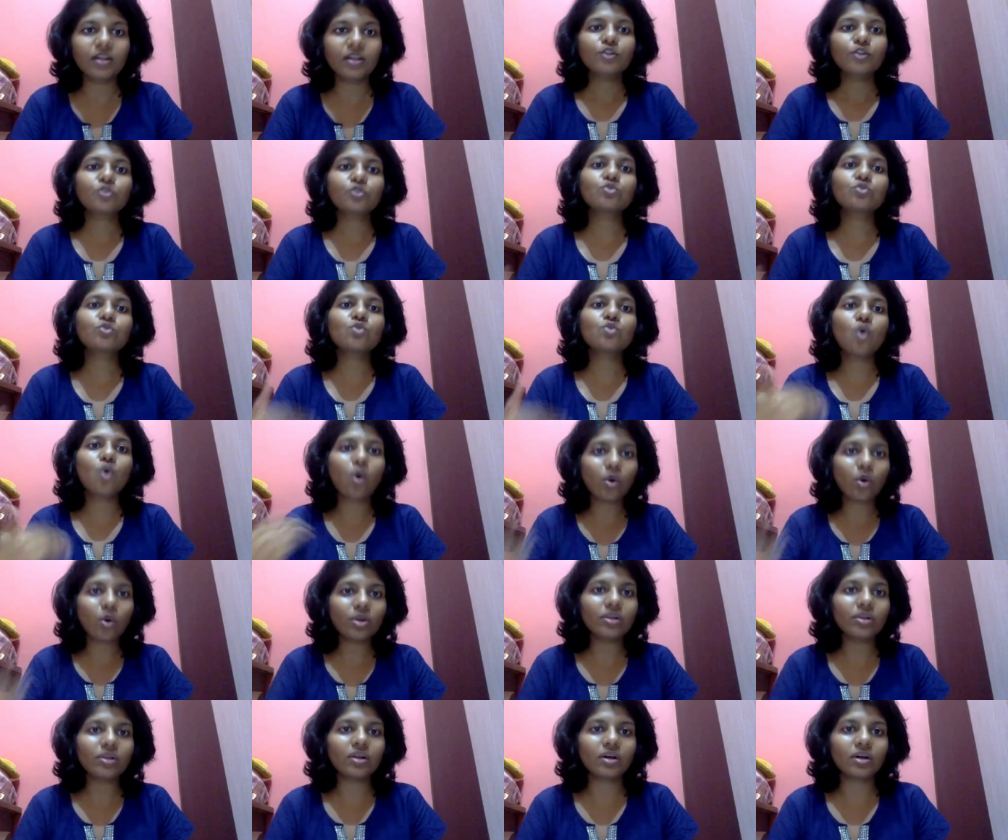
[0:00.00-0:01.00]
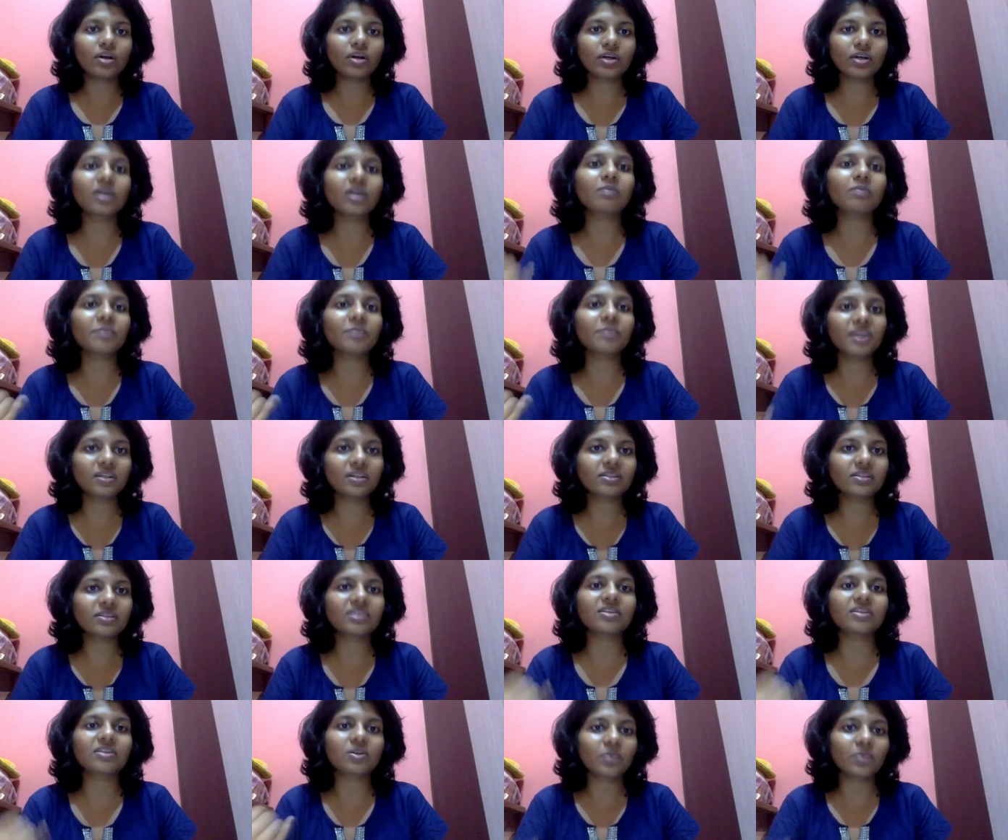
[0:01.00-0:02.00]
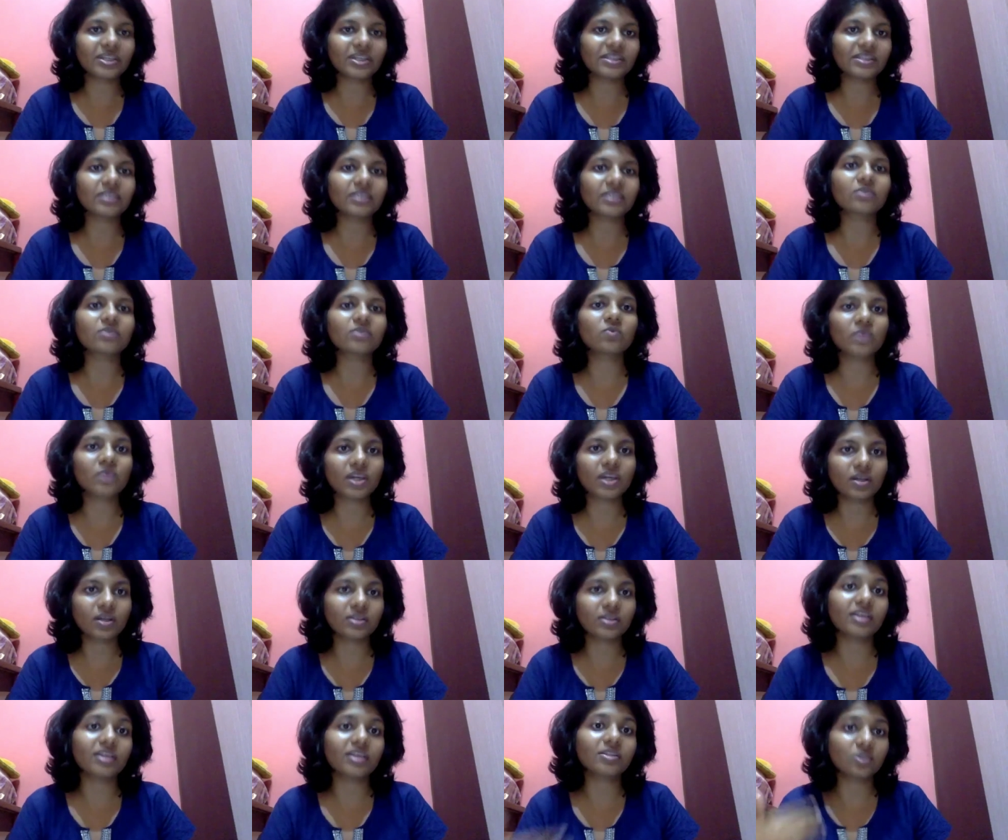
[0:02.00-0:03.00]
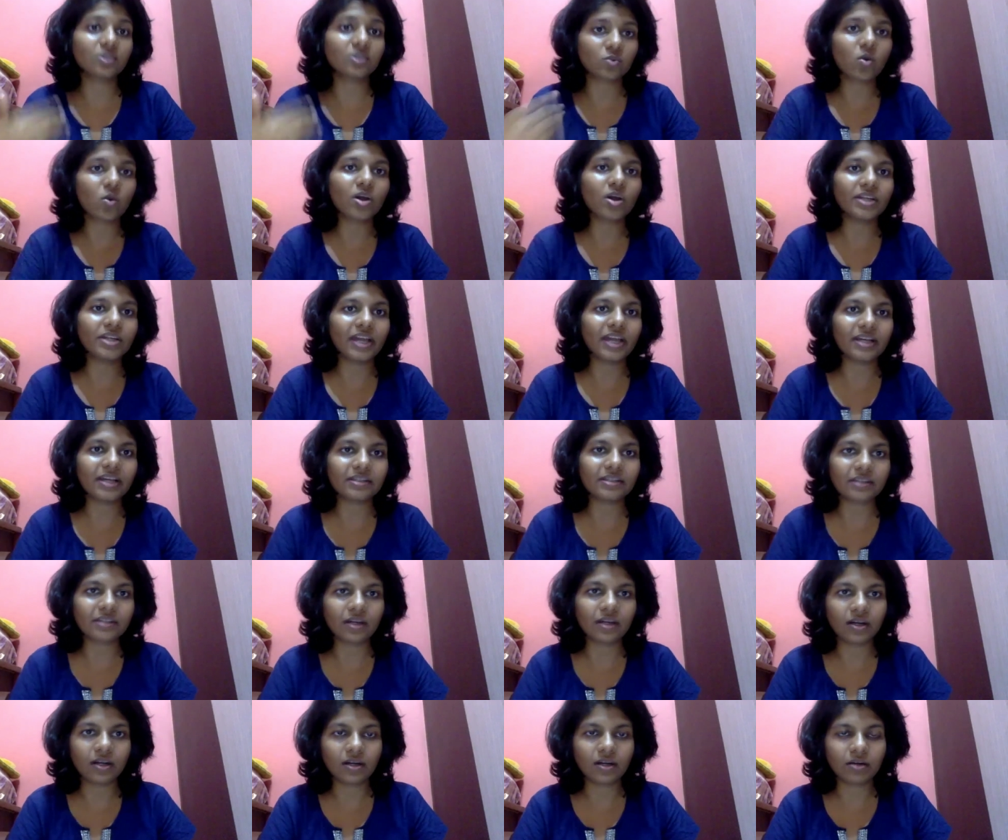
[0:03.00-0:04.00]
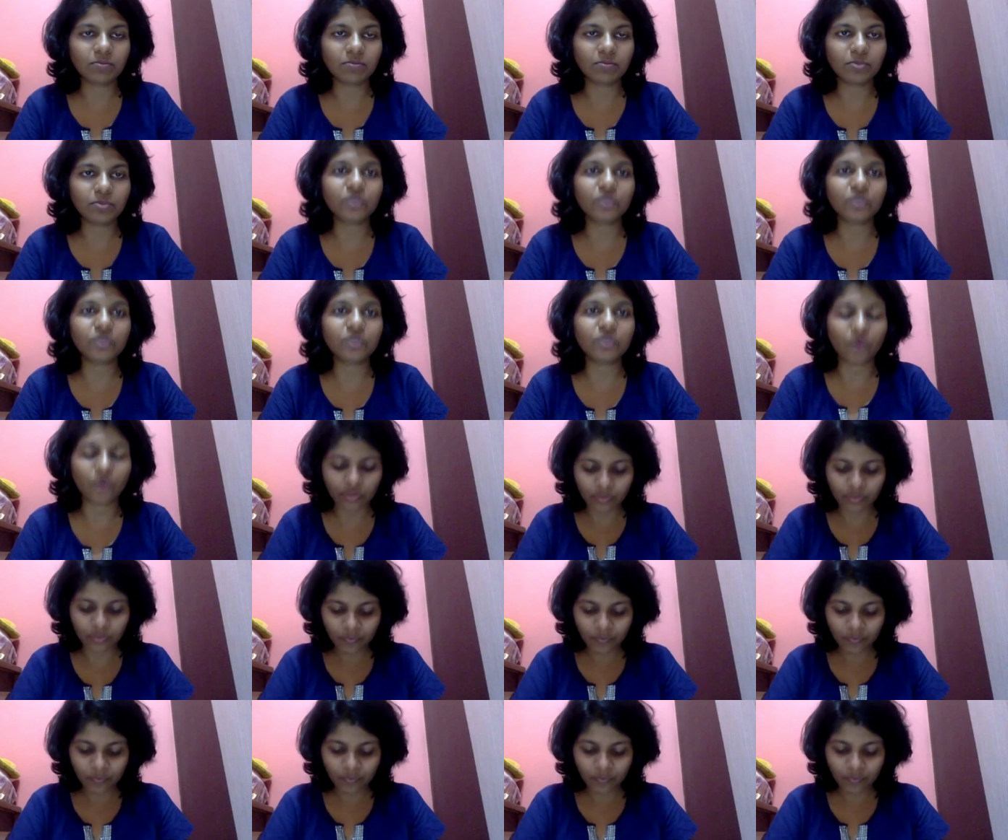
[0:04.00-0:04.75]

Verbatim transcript: to all the appeals and requests that we that Swan has put forth.